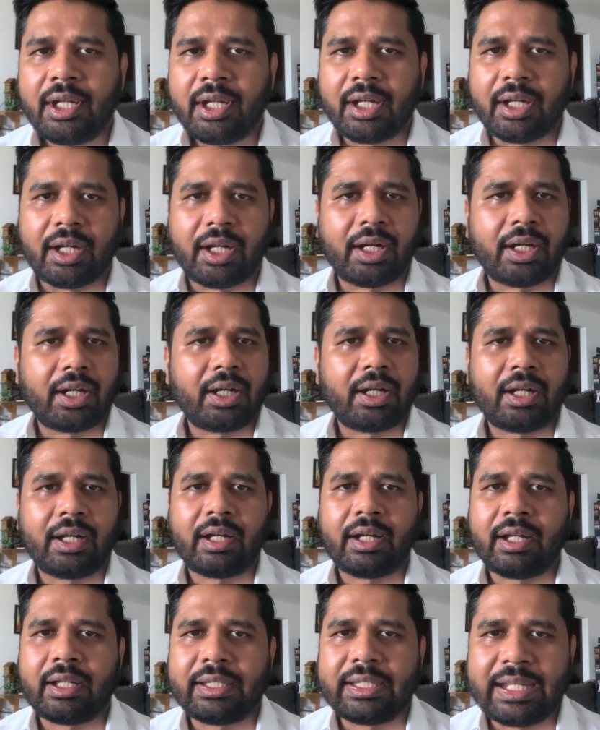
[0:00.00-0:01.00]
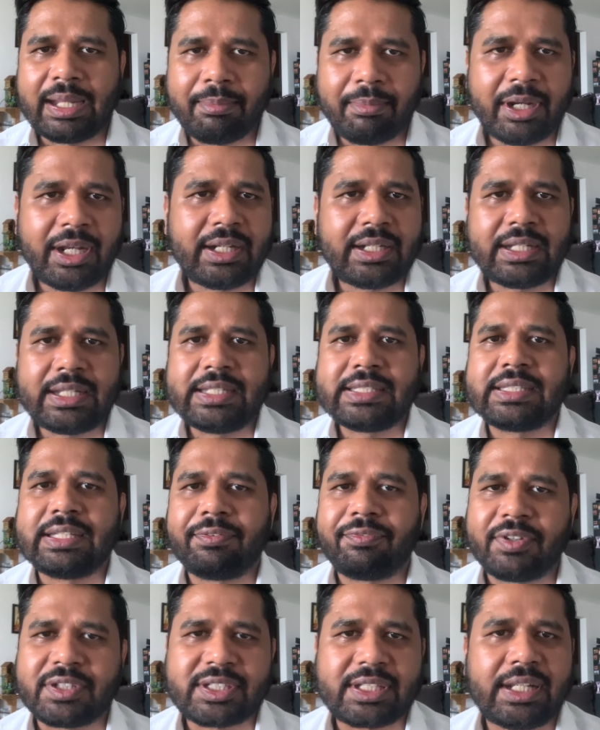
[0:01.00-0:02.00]
uh, the amenities the
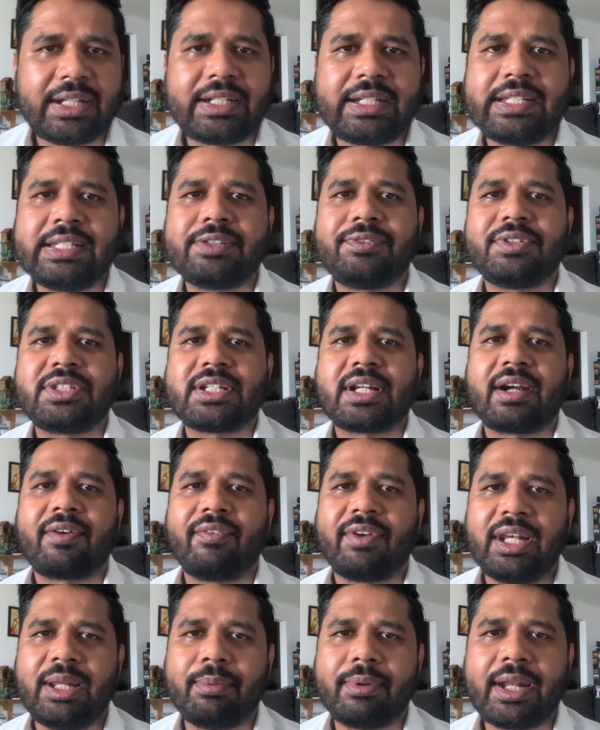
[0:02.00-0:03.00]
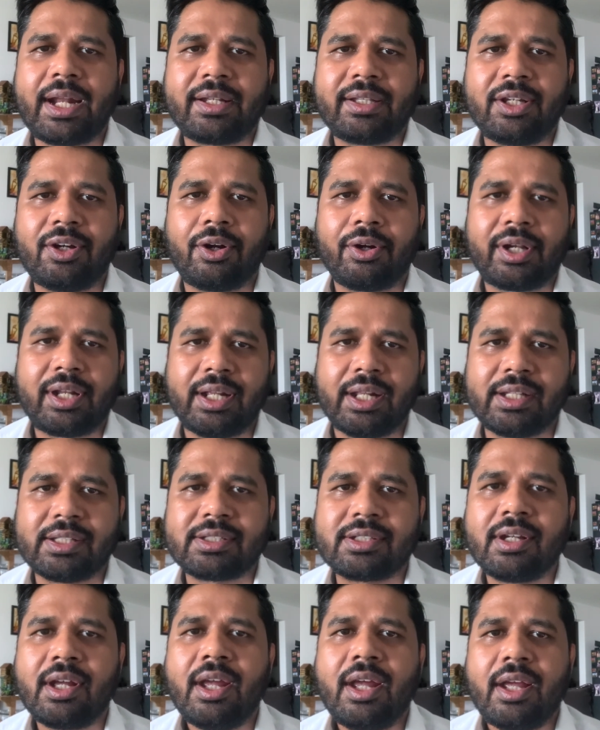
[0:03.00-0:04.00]
facilities which are available at the
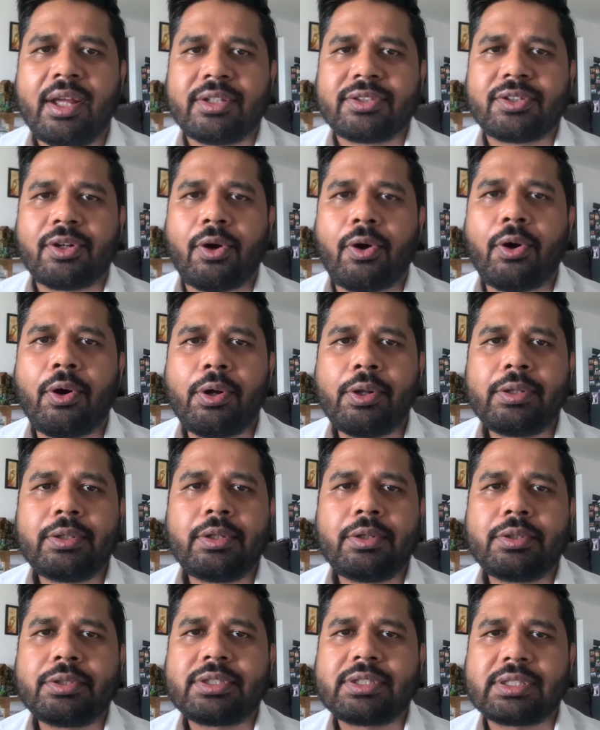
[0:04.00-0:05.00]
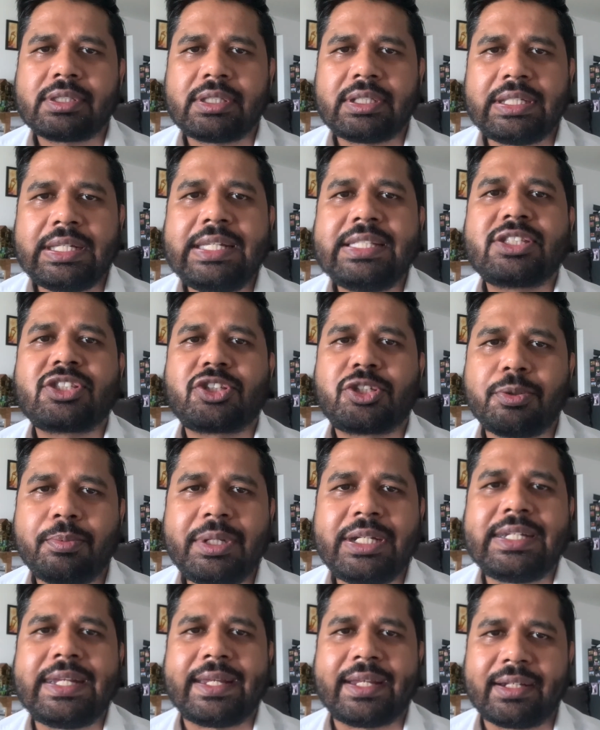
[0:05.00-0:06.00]
hotels so all those needs to
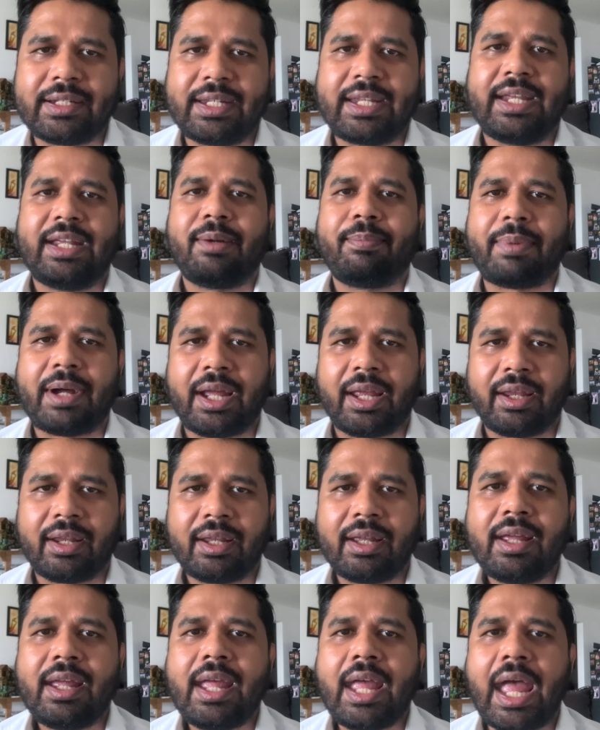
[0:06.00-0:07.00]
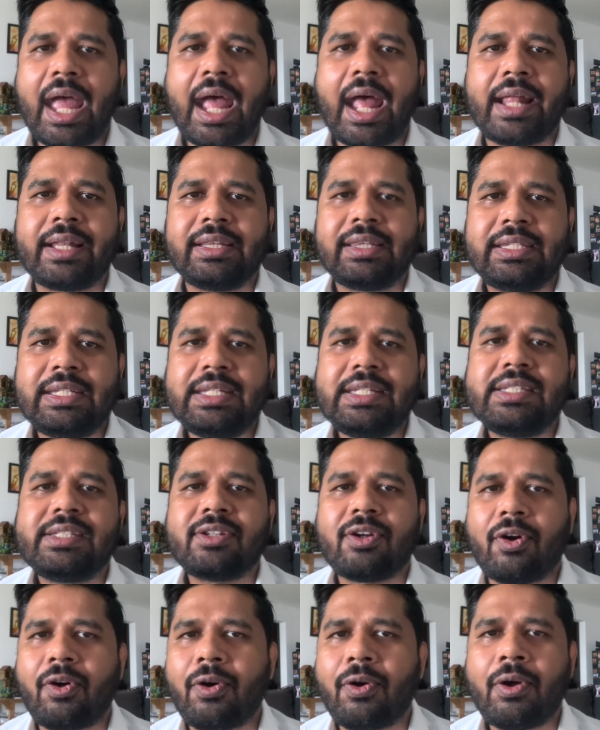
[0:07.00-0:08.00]
be taken care by and these
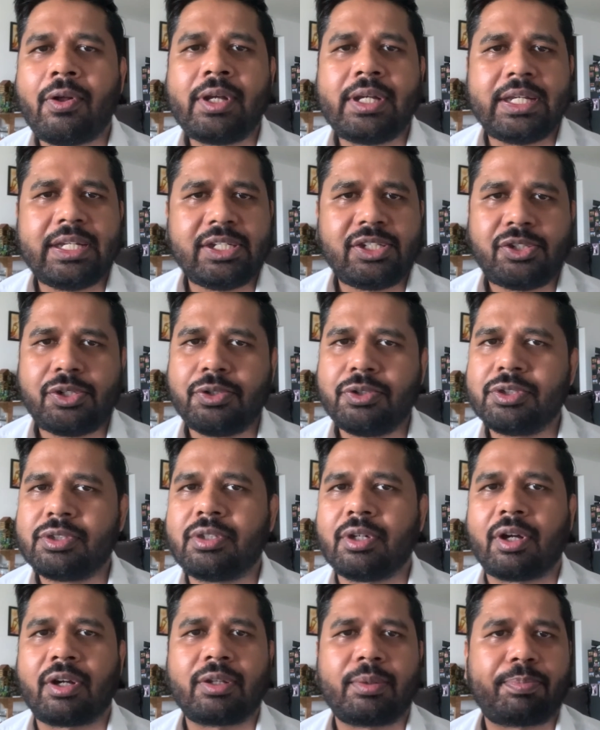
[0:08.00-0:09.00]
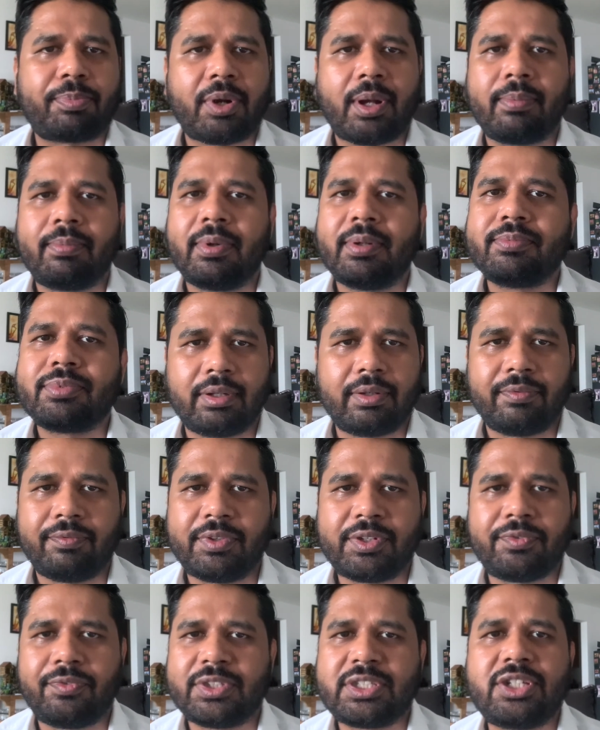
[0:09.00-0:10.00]
all issues or the problems
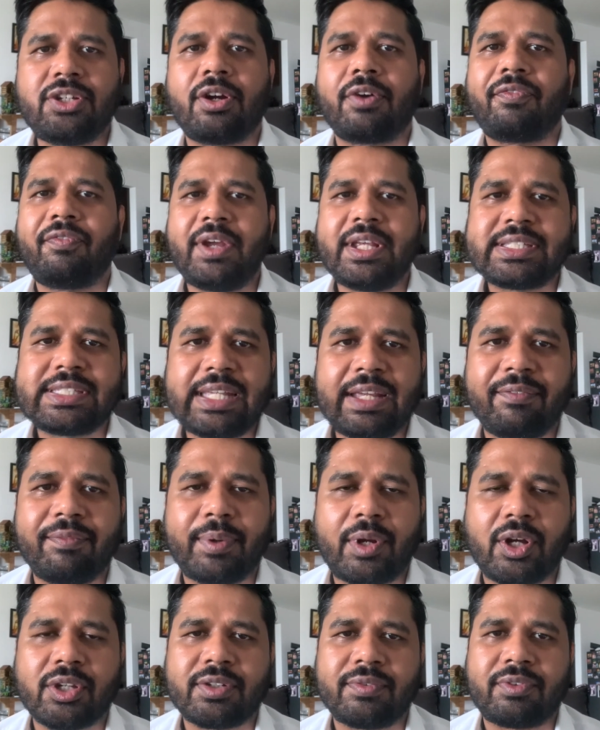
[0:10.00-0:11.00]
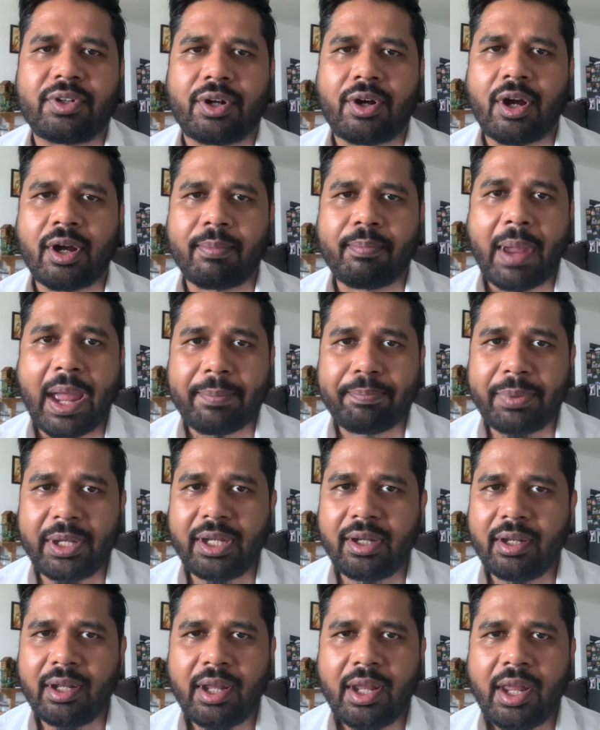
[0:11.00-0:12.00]
which, which you are facing because of the wrong
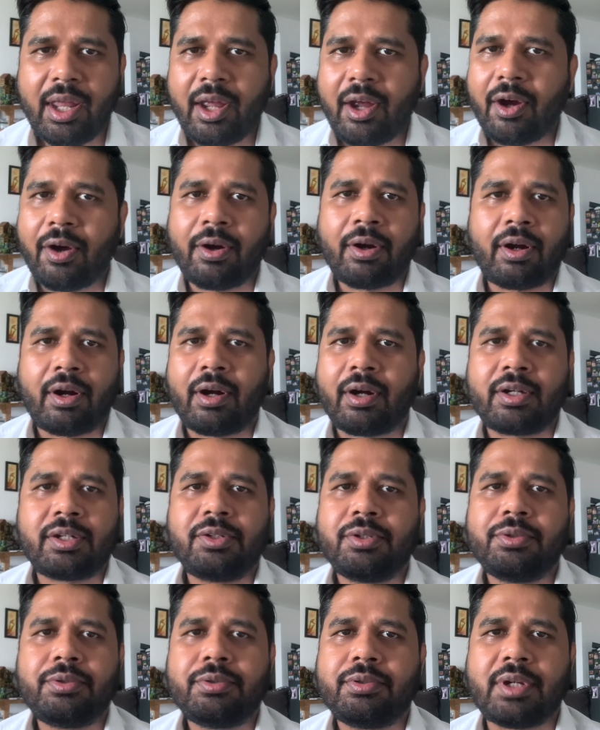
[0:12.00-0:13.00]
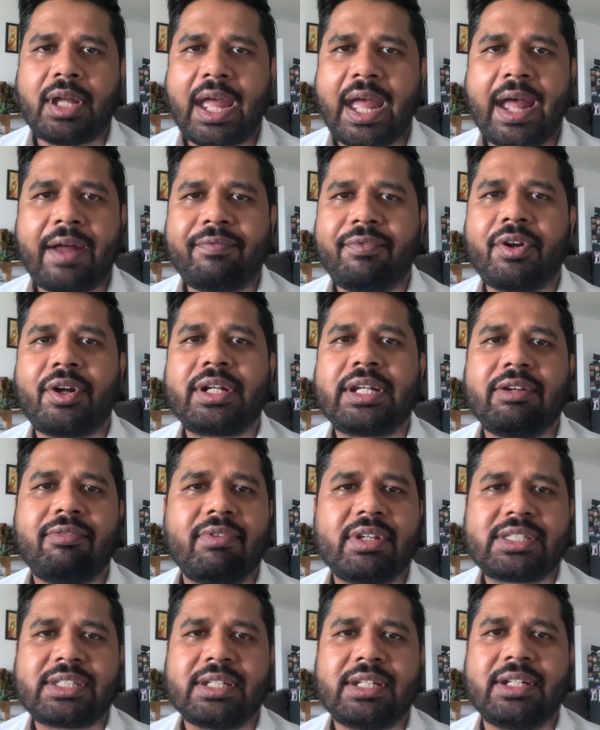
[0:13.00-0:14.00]
mapping or, or you have not
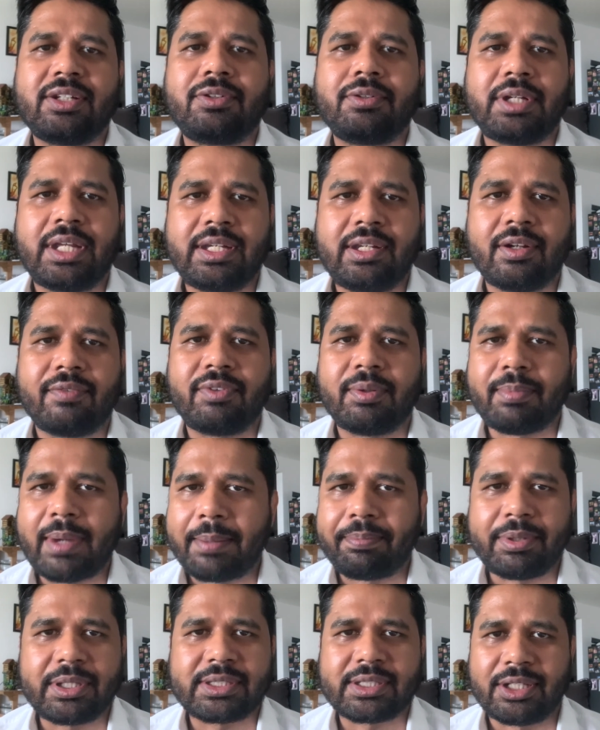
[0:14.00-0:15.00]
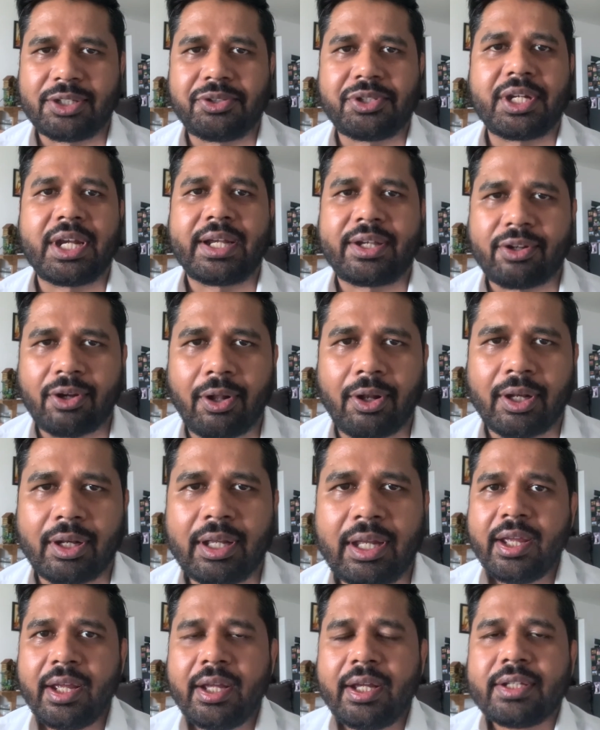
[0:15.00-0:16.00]
invested into any of the mapping solution at all.